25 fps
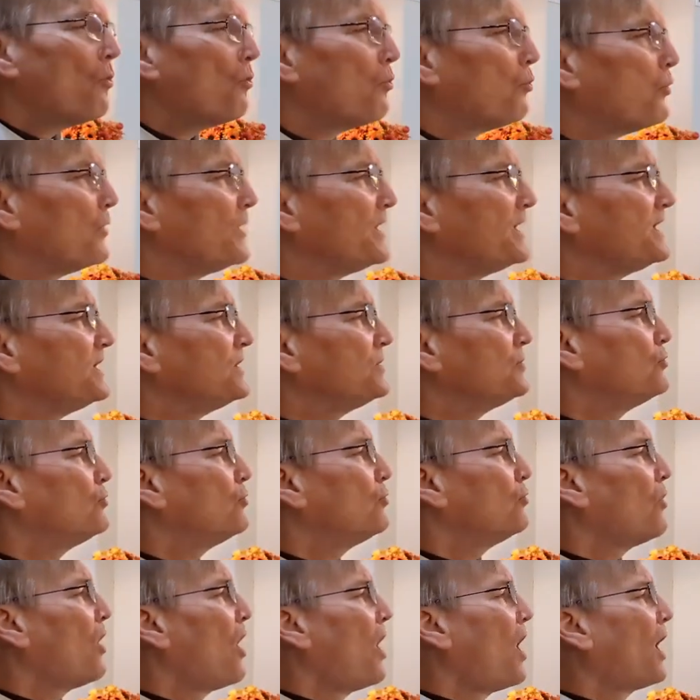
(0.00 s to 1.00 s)
We
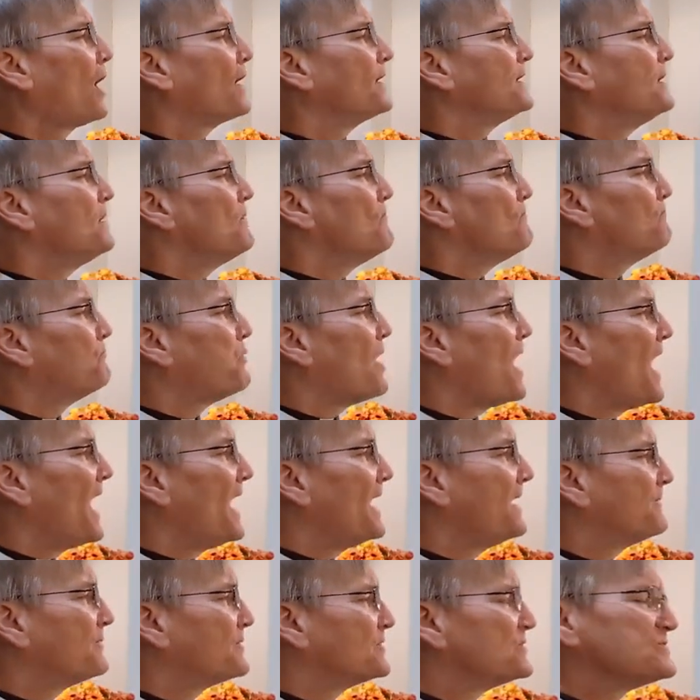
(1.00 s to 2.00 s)
who are
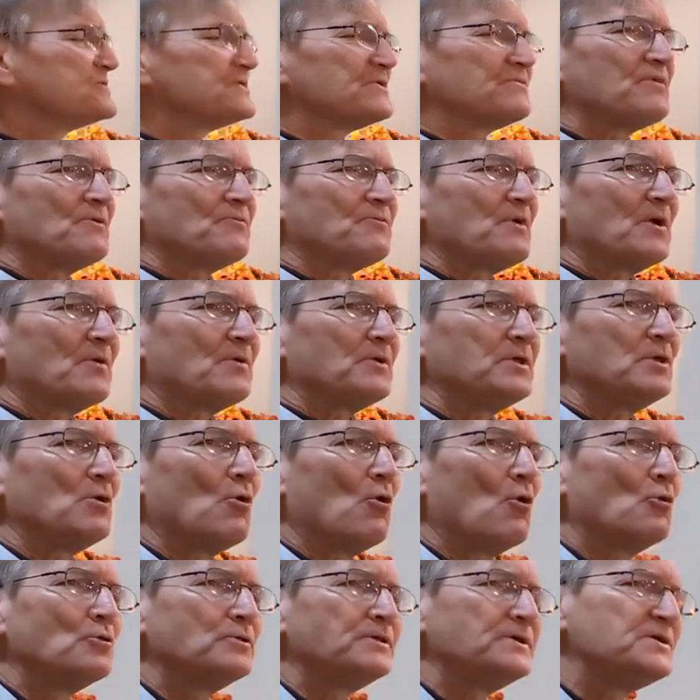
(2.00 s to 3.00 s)
imbibers of the very
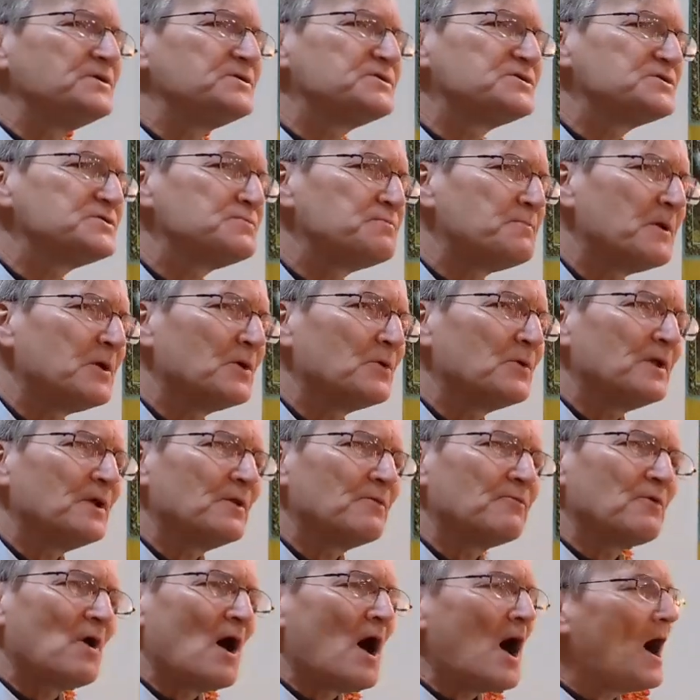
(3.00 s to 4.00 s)
Holy Spirit
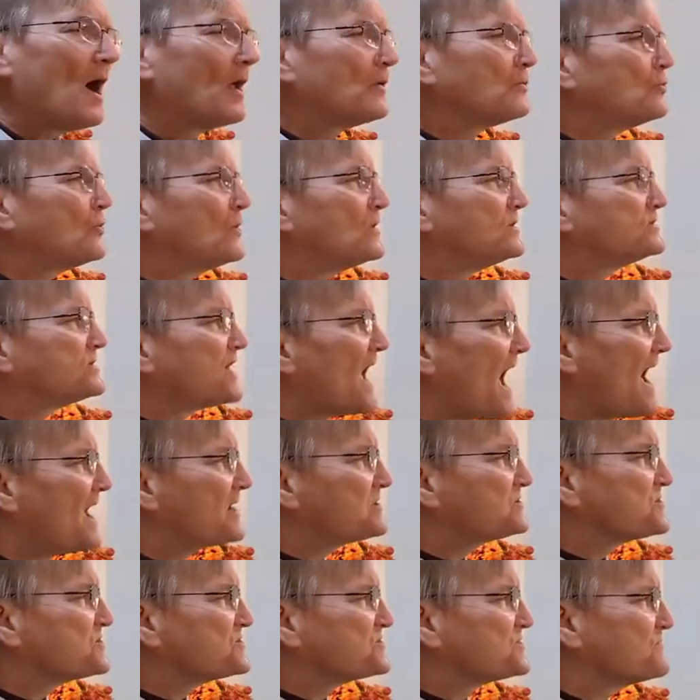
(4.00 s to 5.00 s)
of God who
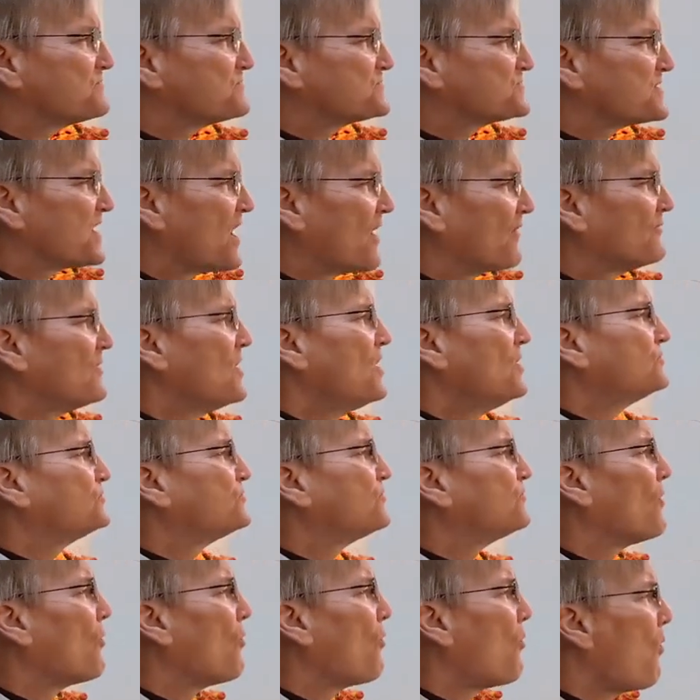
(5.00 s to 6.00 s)
attaches himself
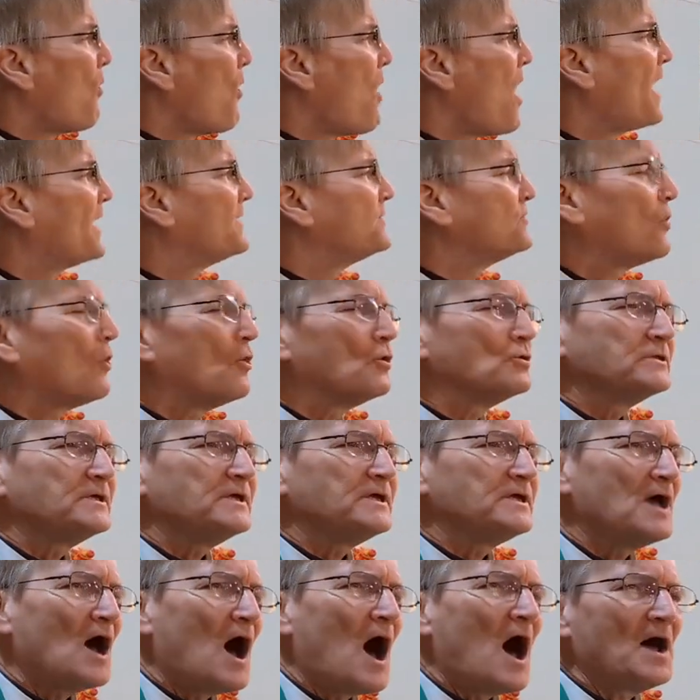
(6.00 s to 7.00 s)
to the one
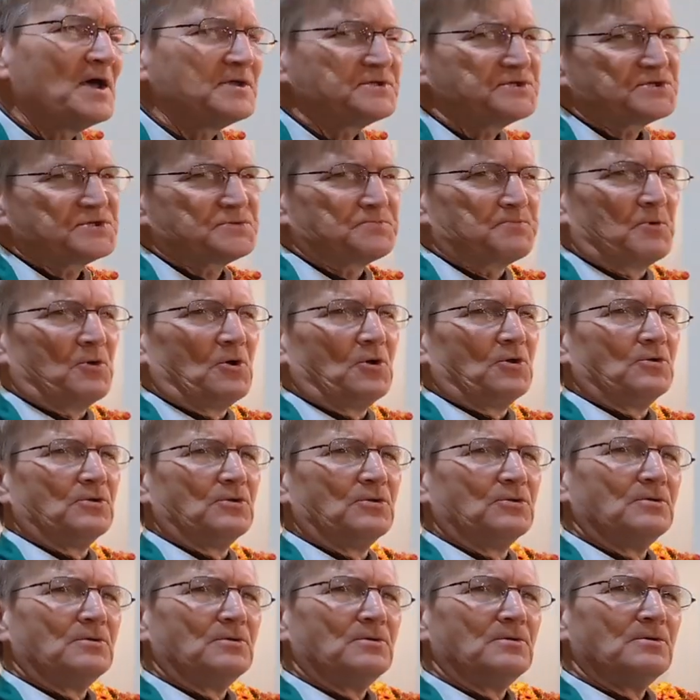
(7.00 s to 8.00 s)
holy
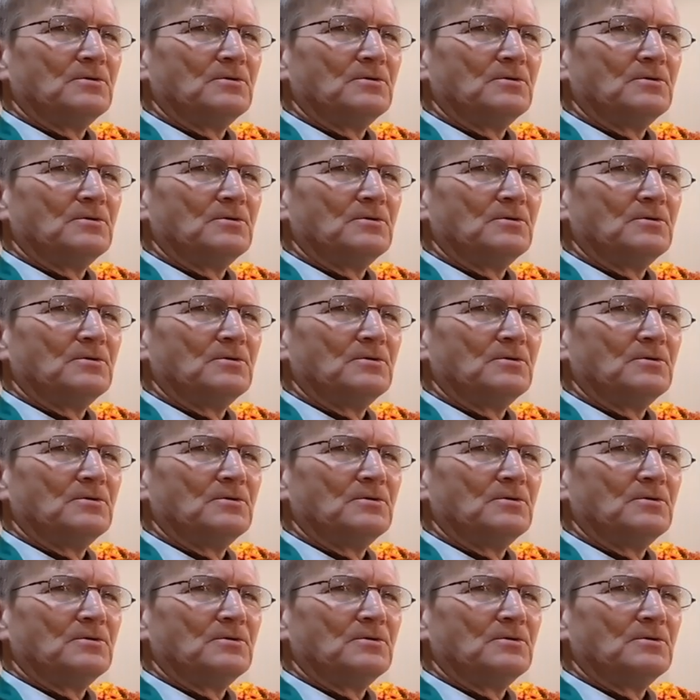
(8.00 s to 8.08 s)
gospel